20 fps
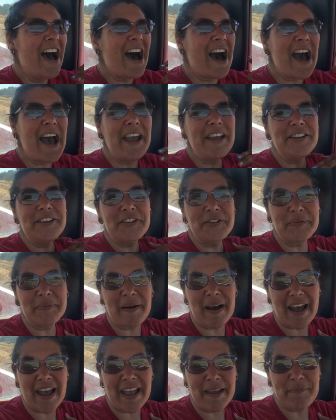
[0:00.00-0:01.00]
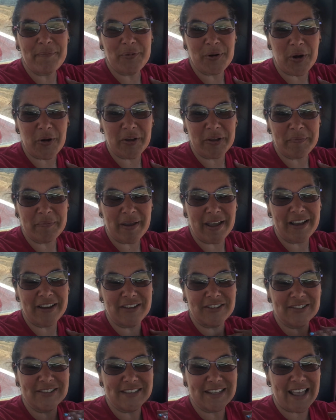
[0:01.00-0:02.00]
I do my broken
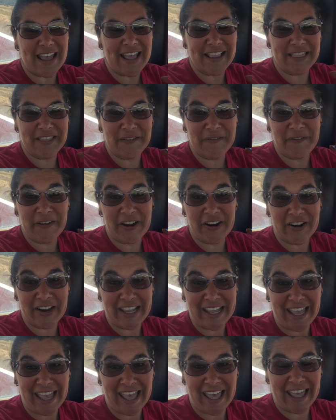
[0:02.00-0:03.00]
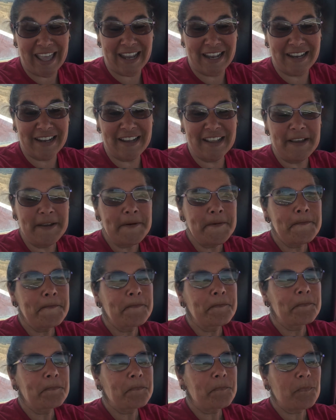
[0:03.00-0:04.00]
bales at the very end,
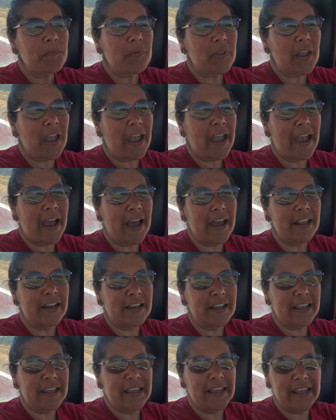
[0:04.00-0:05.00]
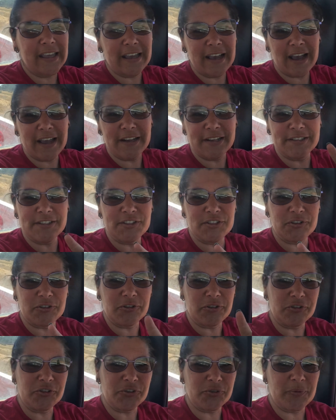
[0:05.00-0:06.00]
and he kind of
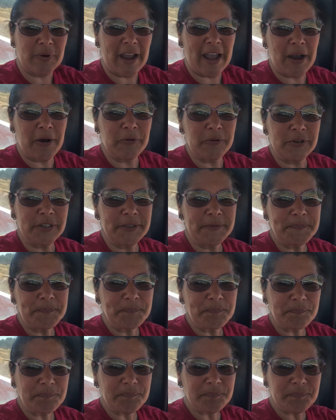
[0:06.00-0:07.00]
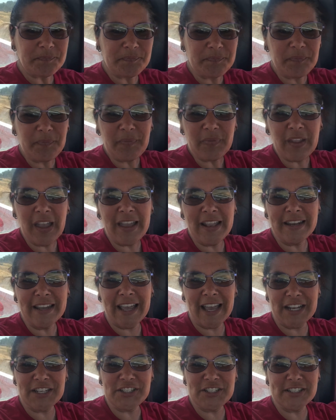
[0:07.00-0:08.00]
circles around and
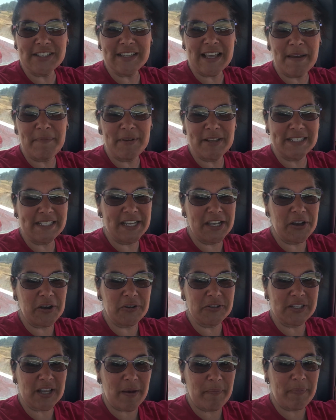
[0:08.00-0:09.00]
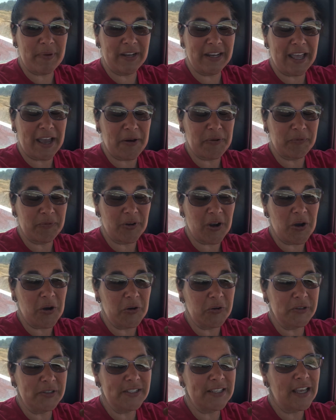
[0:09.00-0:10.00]
catches them as he goes up and down
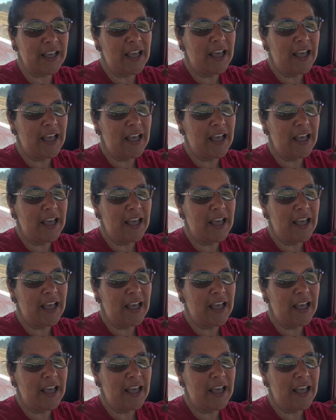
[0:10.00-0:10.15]
rows.